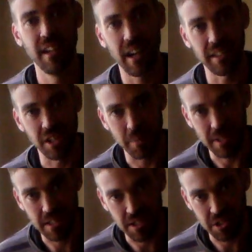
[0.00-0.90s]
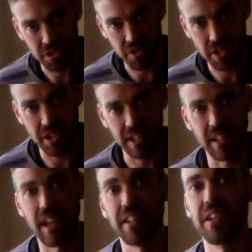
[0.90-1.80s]
and then you're basically just stretching
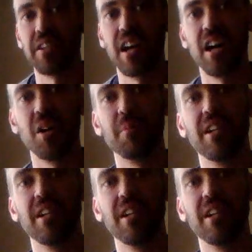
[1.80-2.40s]
down their arm.